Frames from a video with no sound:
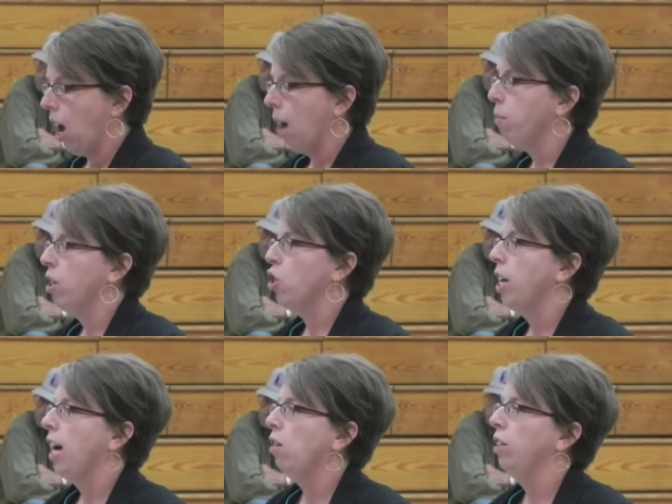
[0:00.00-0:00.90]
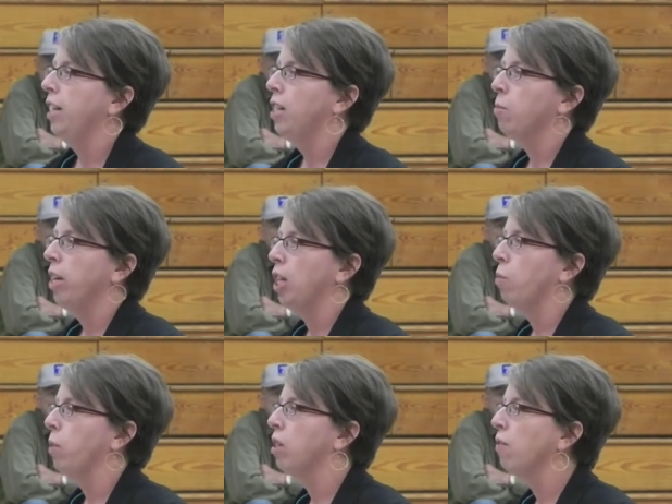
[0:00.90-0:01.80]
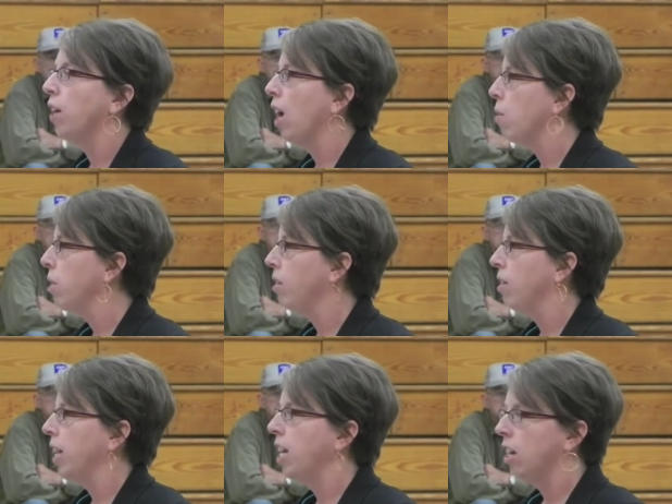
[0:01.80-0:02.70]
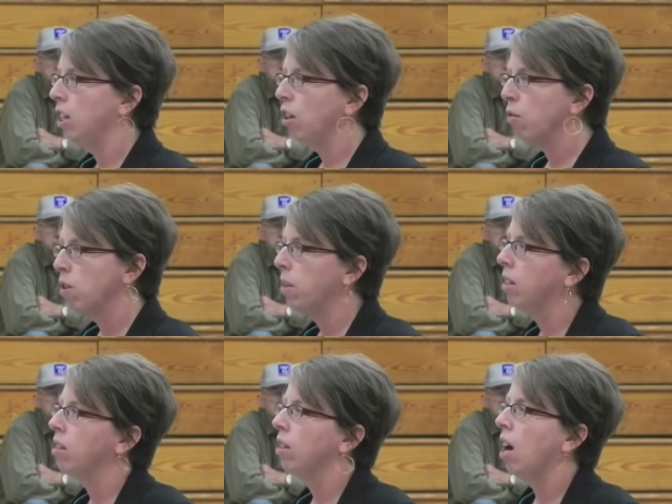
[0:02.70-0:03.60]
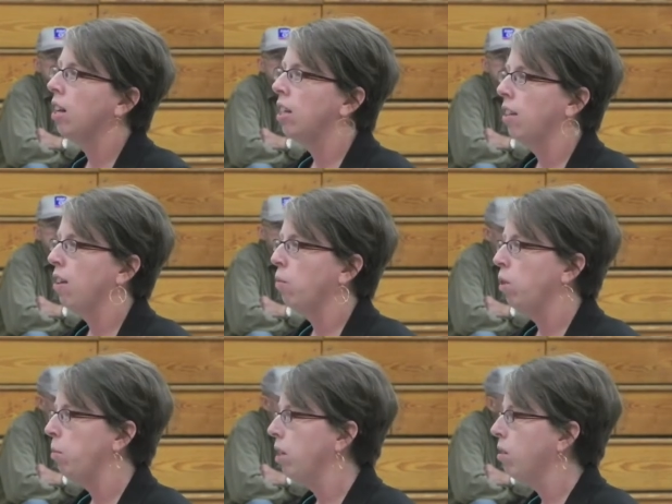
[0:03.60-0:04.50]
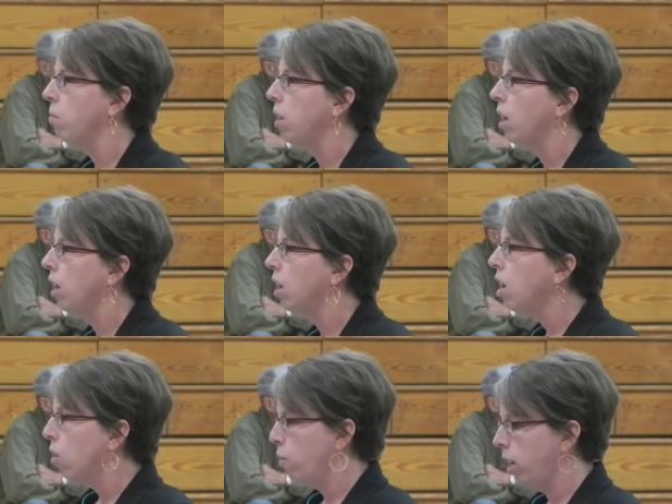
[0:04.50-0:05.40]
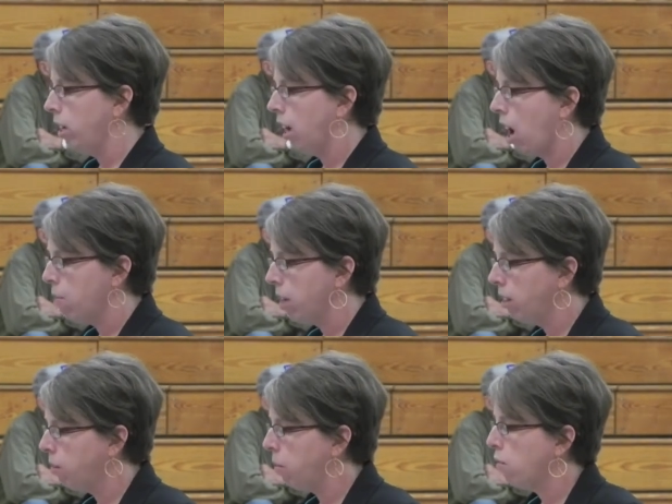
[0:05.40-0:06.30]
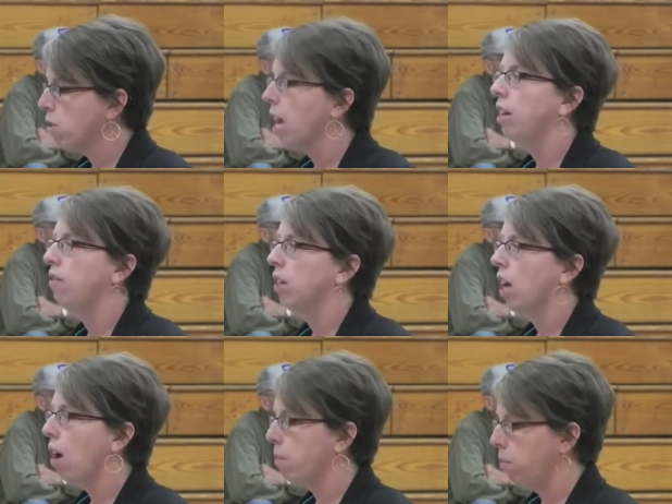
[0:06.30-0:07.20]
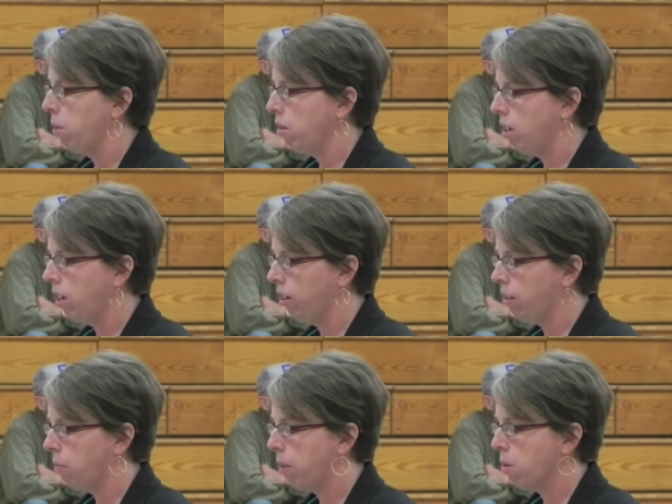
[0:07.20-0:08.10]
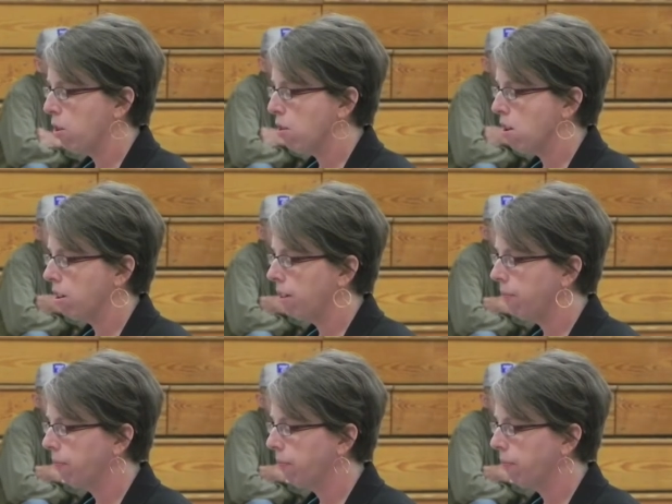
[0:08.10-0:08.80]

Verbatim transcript: I'm going to try to outline as many specific comments as I can in the three minutes allotted, and then we'll be submitting written comments before the end of the comment period on September 3rd.